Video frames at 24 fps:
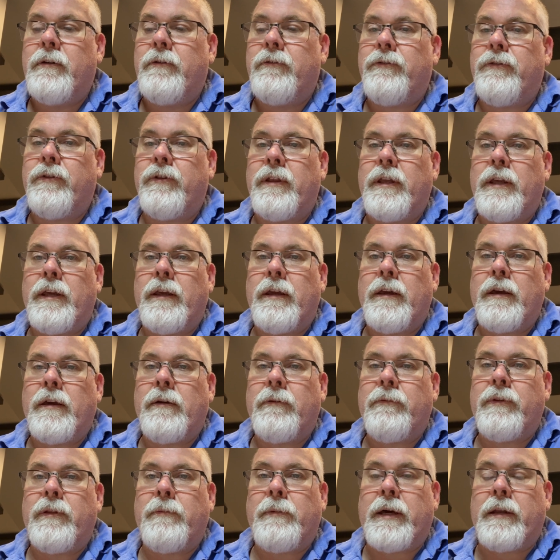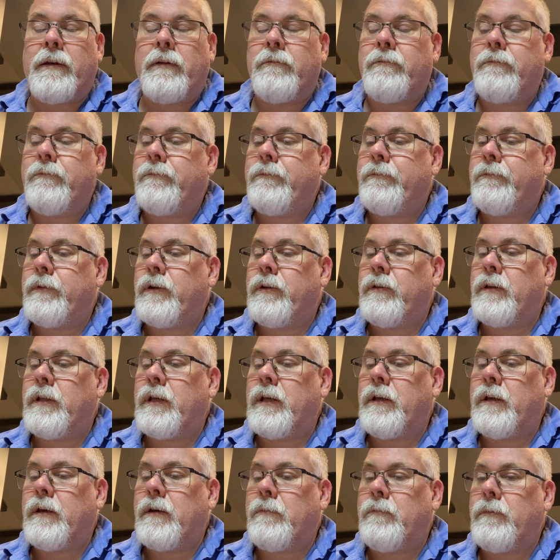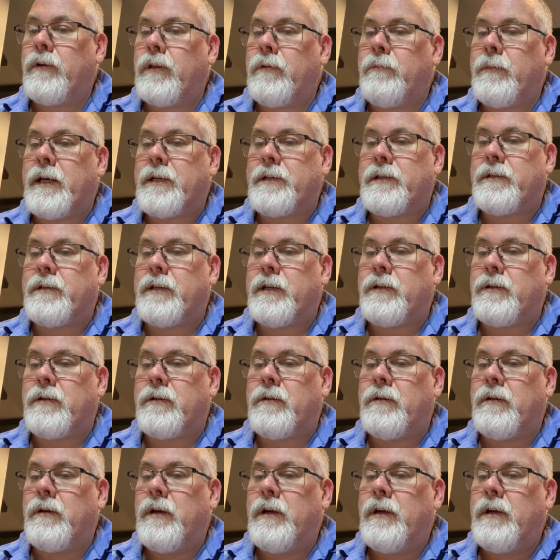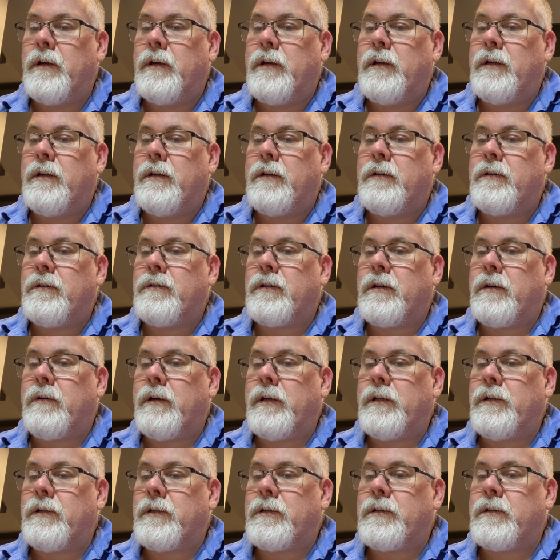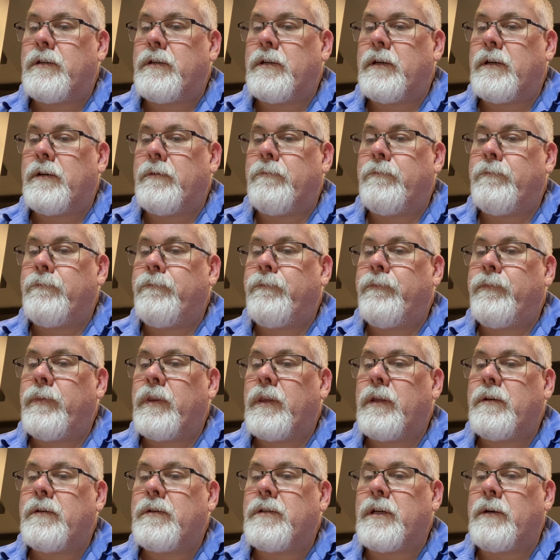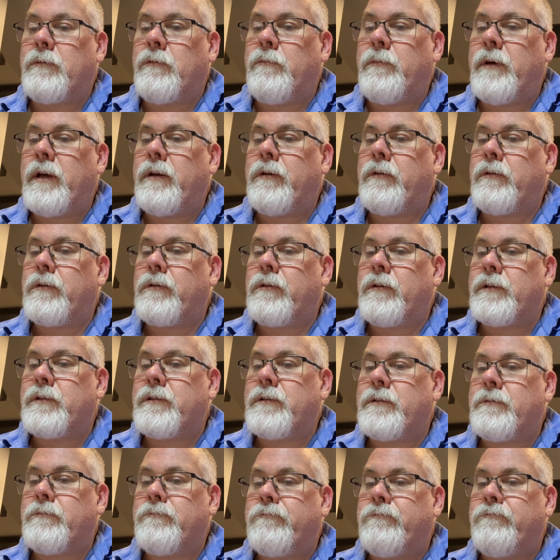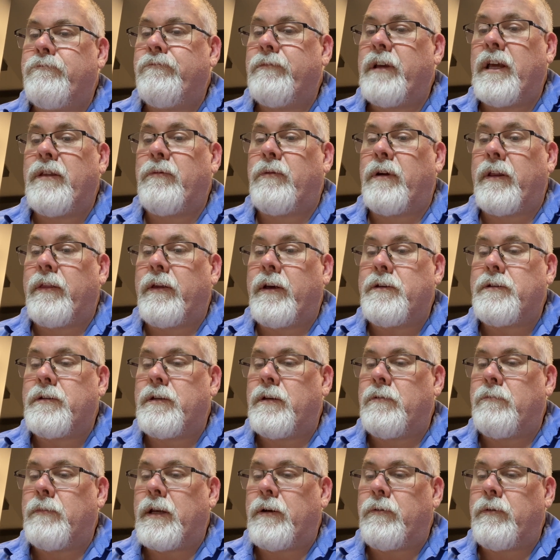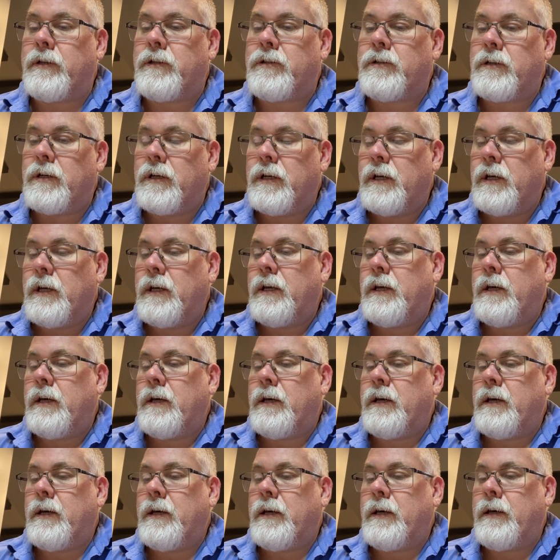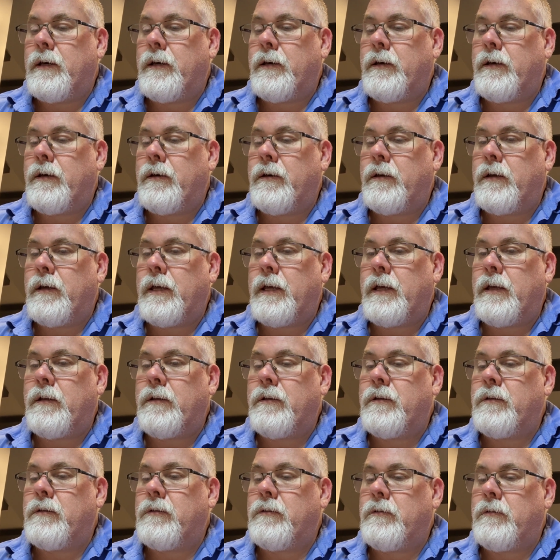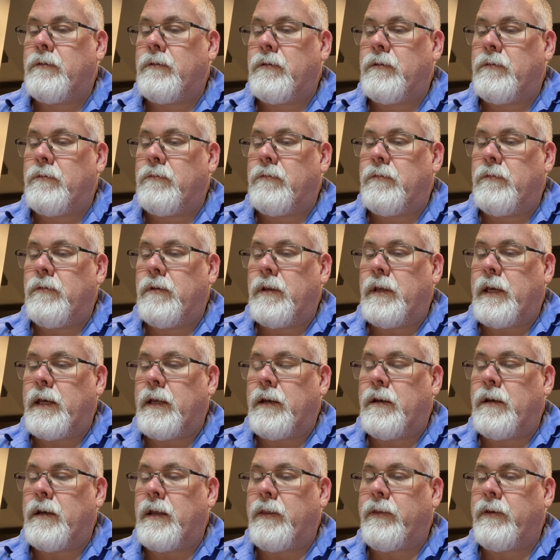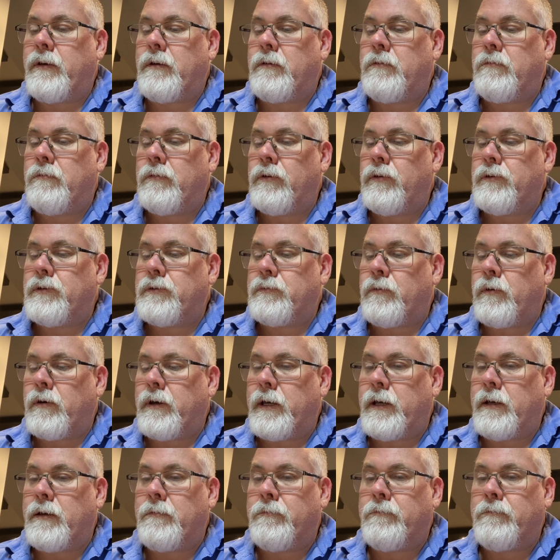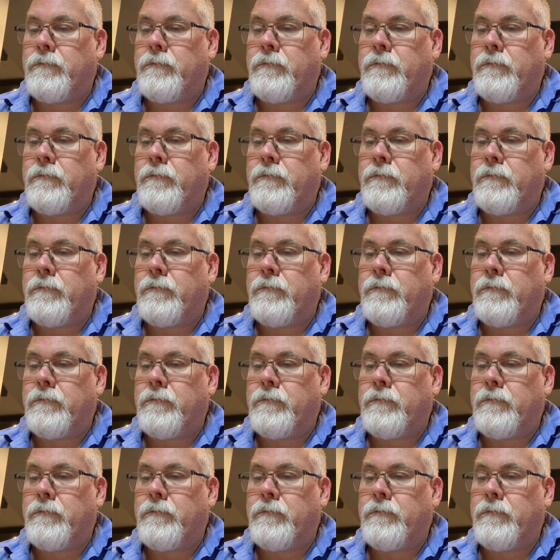for the button on the master section. So I just stuck my meter across either one of those, it didn't matter which, and had another loose wire